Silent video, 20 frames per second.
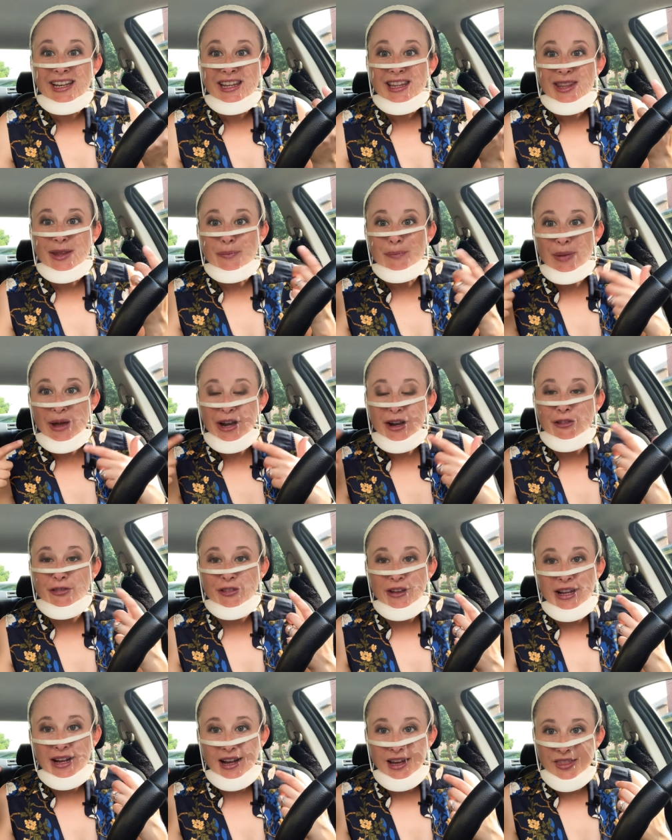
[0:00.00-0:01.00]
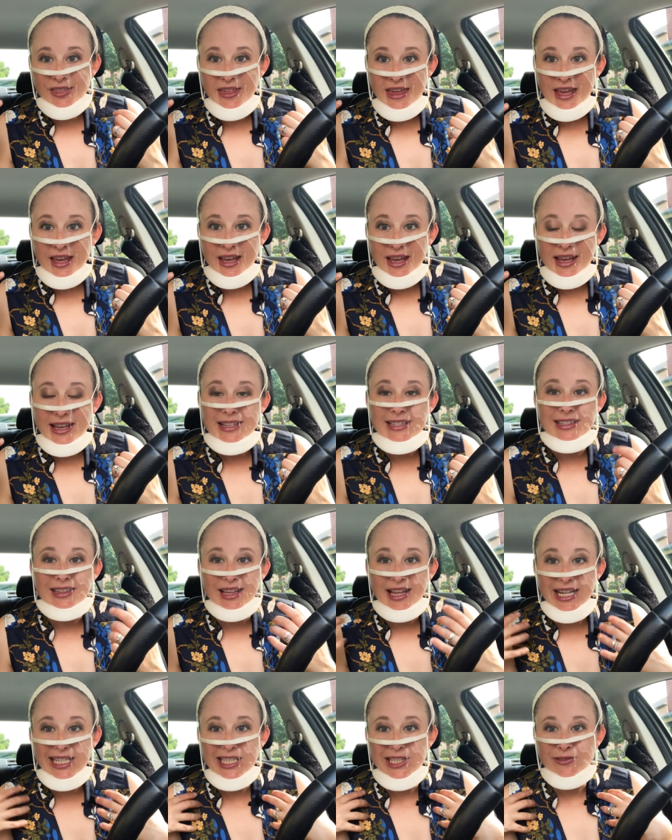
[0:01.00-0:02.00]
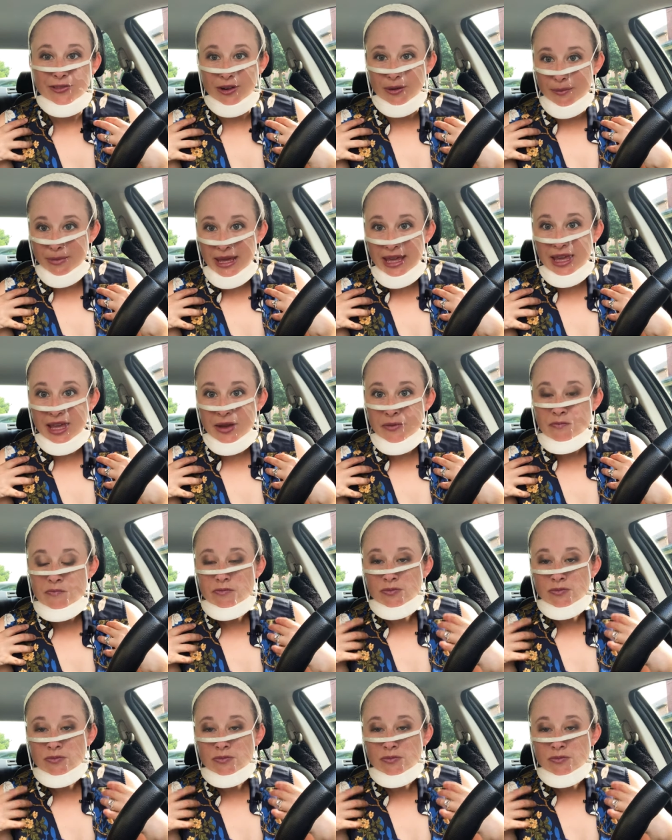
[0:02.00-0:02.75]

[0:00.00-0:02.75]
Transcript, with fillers: the benefit I think is less for me